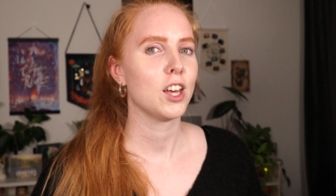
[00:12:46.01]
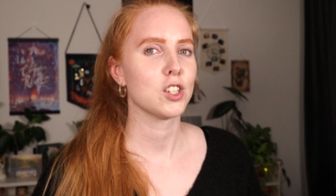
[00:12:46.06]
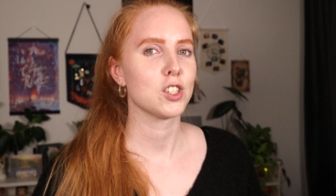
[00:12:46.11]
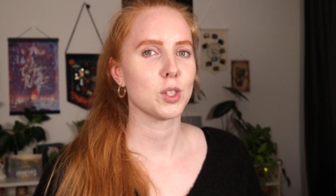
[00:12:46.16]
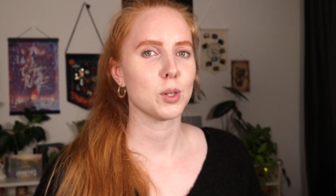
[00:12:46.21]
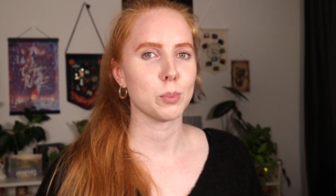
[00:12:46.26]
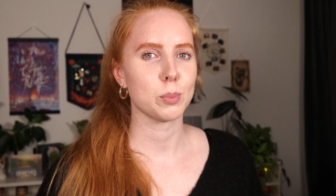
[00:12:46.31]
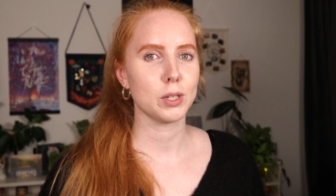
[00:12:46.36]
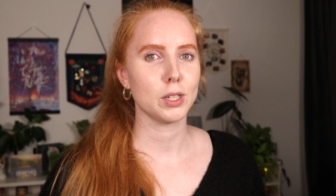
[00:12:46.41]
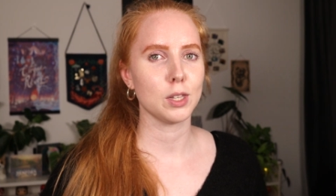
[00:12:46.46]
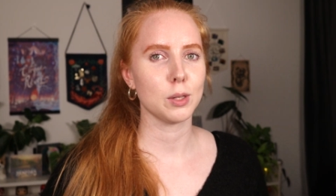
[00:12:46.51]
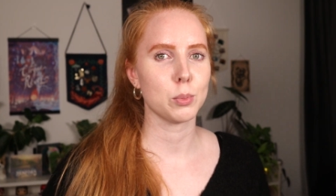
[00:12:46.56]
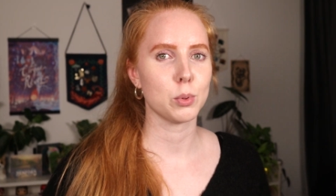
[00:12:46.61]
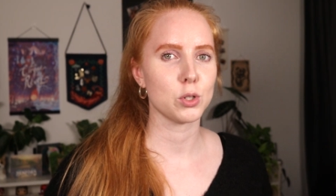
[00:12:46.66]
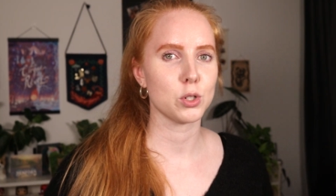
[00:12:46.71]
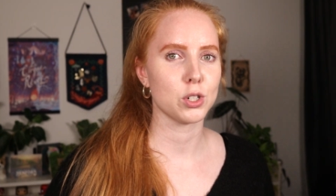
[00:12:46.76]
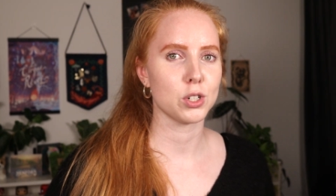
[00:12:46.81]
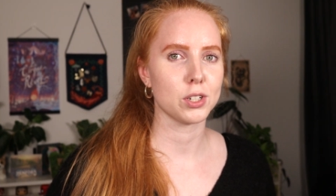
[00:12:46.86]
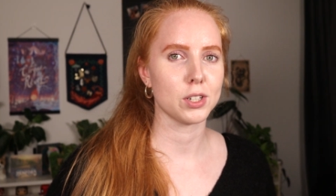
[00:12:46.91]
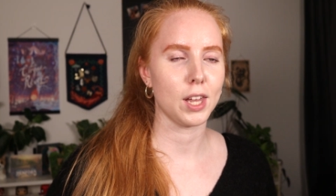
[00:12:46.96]
It's completely
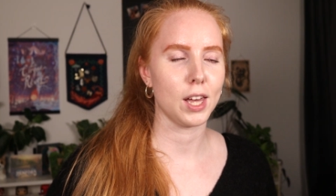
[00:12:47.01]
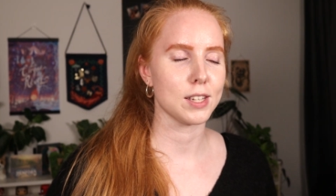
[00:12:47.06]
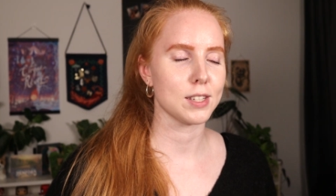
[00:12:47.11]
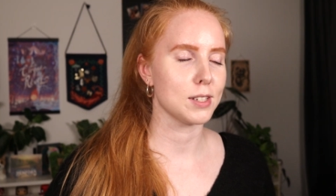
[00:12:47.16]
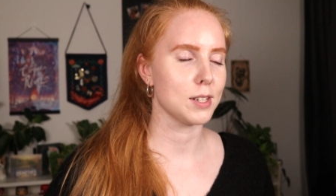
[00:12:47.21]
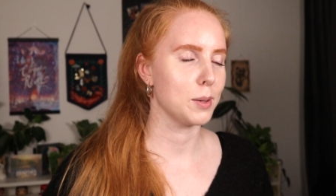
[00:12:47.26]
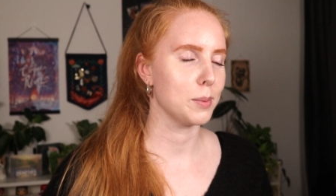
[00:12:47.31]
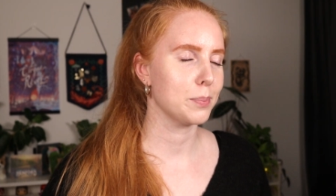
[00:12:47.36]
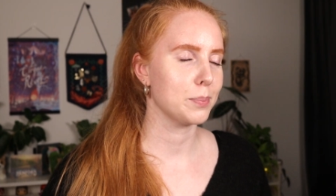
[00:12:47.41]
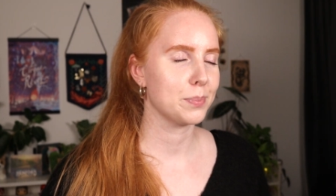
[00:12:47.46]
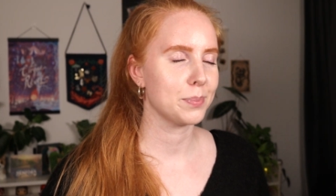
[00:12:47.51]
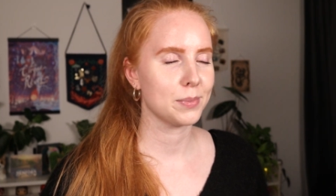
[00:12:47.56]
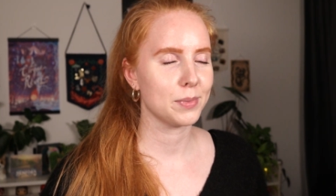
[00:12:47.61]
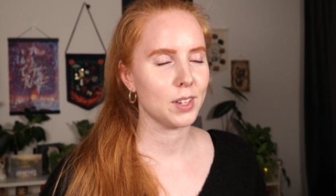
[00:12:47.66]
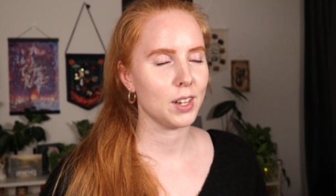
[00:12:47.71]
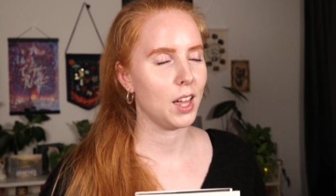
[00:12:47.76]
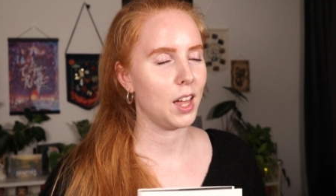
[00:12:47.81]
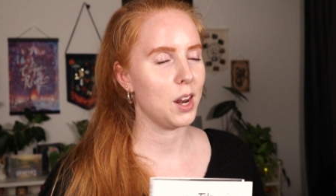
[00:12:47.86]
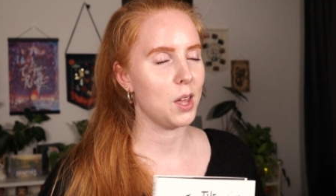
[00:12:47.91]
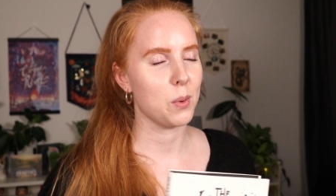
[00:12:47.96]
butchered her last name.
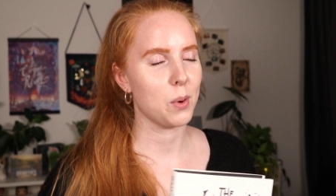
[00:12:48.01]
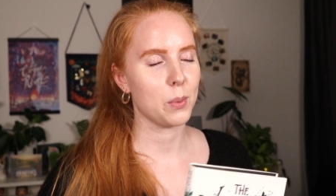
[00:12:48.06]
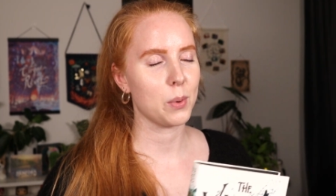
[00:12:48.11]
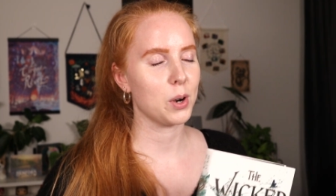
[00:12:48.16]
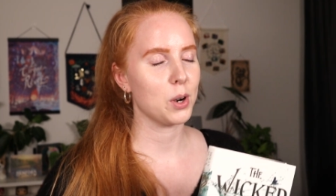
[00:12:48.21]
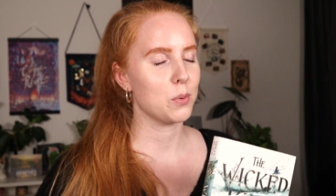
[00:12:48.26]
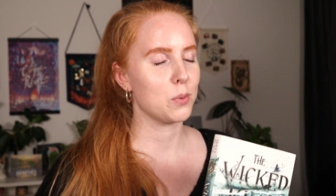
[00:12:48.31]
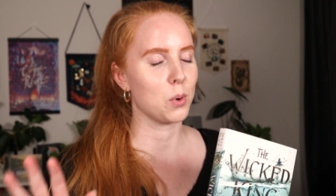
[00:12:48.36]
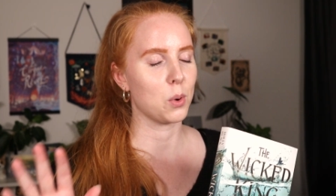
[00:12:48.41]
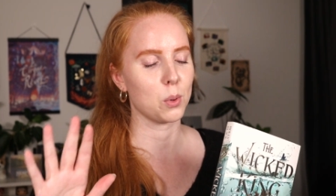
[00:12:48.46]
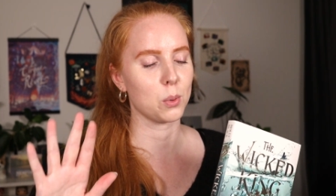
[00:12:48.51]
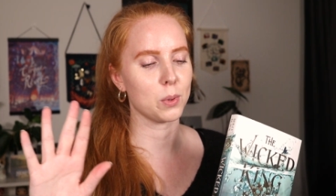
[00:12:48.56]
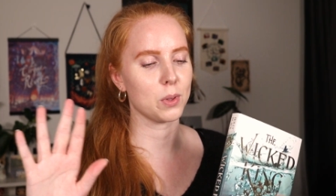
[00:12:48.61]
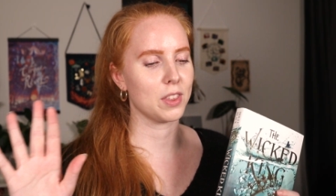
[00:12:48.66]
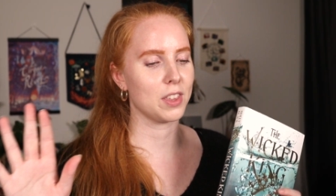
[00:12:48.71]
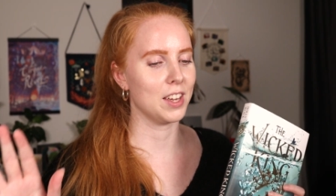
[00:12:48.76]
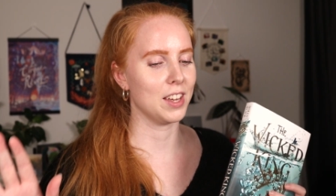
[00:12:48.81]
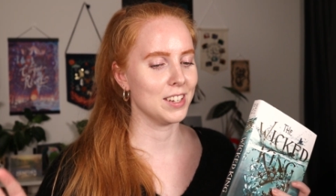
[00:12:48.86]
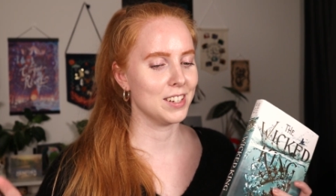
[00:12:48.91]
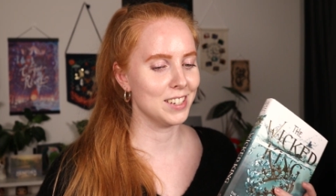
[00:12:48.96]
Anyway, we're gonna roll
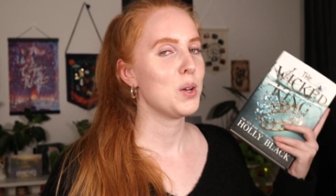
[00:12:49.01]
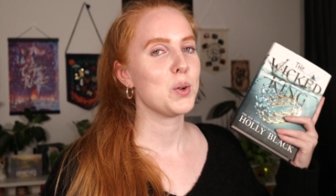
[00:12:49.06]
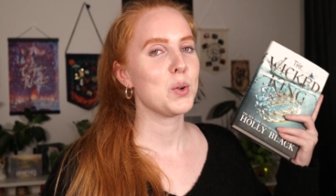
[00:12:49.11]
with it.